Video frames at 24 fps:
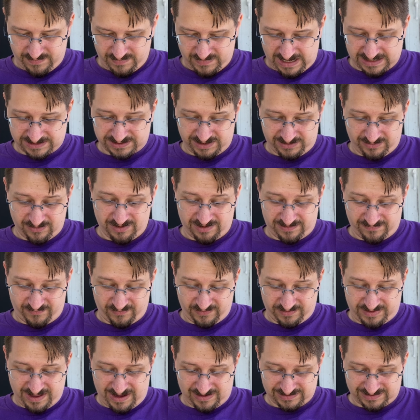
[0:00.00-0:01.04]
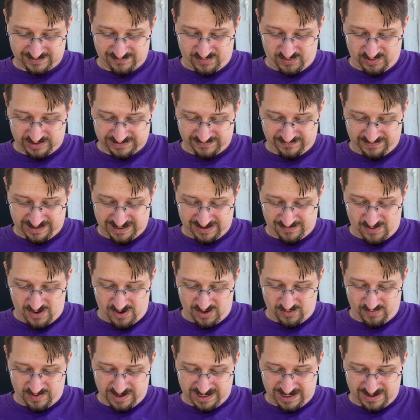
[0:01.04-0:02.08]
Actually, you're looking for a thousand points. You can get them all
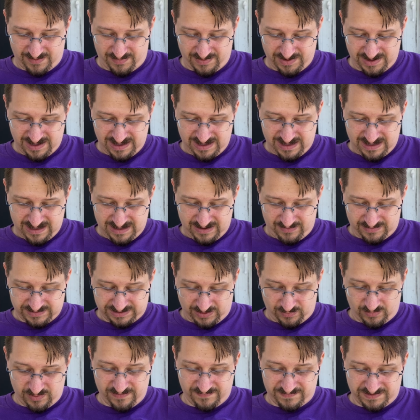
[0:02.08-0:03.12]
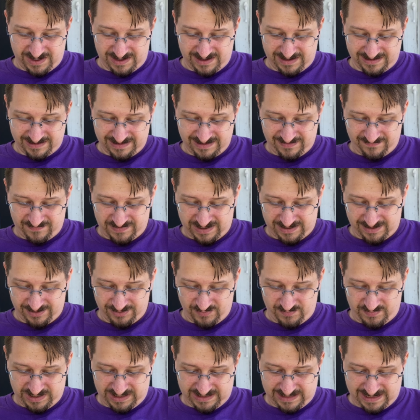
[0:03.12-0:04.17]
the way up, which I would have done if that
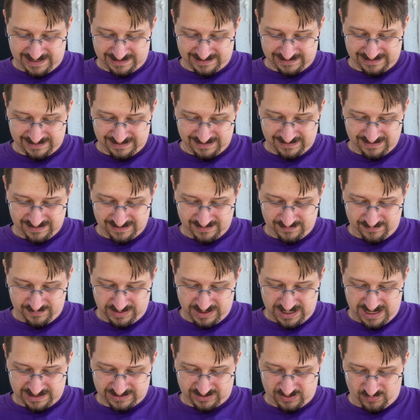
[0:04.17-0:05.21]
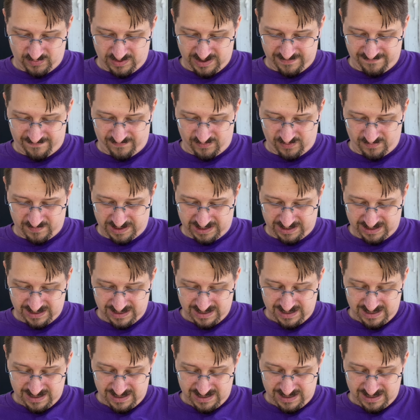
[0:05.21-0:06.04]
other bean hadn't blocked the way for me.